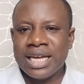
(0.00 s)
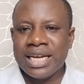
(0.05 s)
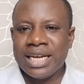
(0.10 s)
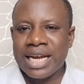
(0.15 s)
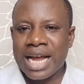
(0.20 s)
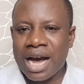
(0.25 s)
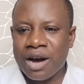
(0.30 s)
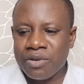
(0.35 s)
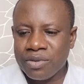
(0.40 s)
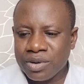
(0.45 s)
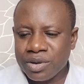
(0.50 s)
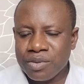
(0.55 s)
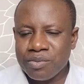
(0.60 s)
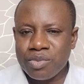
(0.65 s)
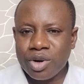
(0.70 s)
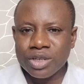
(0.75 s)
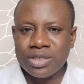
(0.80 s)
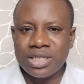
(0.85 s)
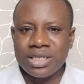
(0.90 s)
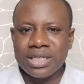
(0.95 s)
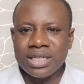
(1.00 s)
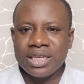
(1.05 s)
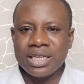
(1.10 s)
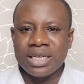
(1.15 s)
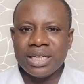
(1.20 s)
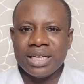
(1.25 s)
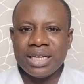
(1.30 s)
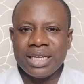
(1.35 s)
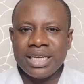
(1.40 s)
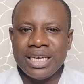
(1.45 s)
Now, but
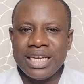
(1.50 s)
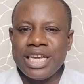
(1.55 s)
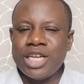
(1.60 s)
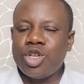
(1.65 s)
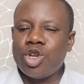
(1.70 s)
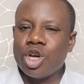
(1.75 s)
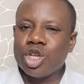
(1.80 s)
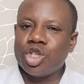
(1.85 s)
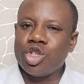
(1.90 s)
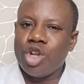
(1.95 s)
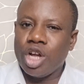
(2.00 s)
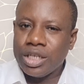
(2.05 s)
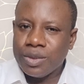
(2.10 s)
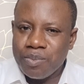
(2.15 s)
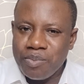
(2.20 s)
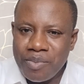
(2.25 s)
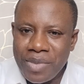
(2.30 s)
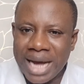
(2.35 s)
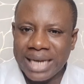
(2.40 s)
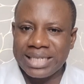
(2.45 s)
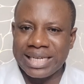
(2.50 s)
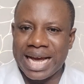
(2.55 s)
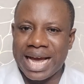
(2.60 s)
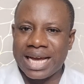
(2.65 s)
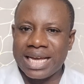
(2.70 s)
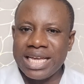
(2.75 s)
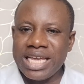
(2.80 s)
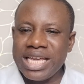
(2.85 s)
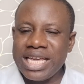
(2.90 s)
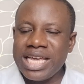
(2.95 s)
it does not matter
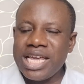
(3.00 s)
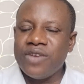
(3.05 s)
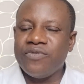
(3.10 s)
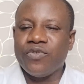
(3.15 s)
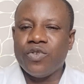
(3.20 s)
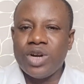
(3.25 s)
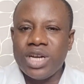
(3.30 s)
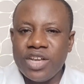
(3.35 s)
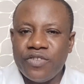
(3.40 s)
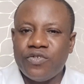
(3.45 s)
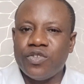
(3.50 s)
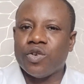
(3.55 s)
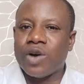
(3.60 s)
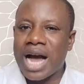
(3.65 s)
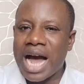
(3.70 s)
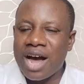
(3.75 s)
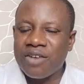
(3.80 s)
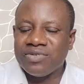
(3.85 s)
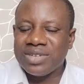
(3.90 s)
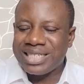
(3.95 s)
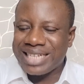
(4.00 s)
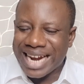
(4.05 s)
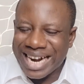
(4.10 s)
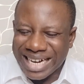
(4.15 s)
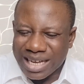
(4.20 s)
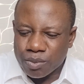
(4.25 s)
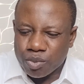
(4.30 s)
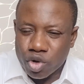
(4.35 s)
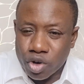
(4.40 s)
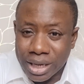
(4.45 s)
even if you have
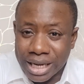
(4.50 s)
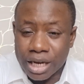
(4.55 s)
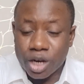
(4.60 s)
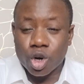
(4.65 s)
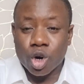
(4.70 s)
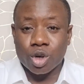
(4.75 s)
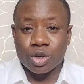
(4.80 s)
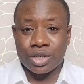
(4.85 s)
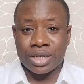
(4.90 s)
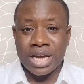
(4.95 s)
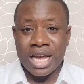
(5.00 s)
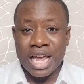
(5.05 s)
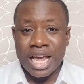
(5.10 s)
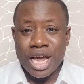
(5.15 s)
terrible in-laws.